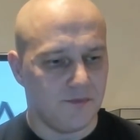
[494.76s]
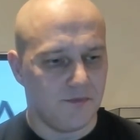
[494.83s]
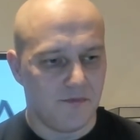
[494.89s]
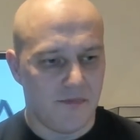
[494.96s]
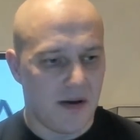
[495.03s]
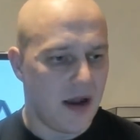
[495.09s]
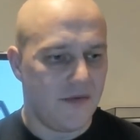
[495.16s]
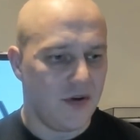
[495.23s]

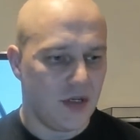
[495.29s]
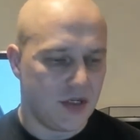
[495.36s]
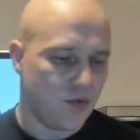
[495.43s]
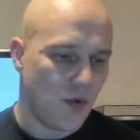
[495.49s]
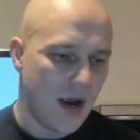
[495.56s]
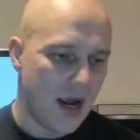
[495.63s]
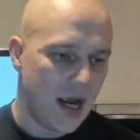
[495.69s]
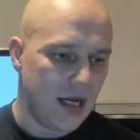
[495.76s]
paved his
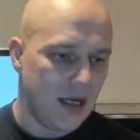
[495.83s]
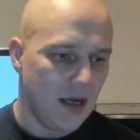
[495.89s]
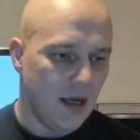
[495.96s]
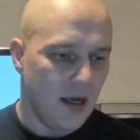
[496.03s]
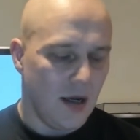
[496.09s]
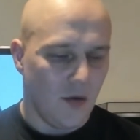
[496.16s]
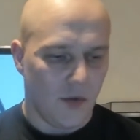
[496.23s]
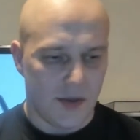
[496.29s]
way
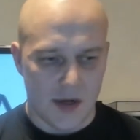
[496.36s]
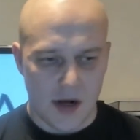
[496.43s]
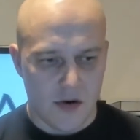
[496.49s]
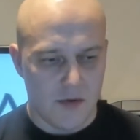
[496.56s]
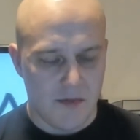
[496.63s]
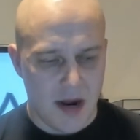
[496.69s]
with Iron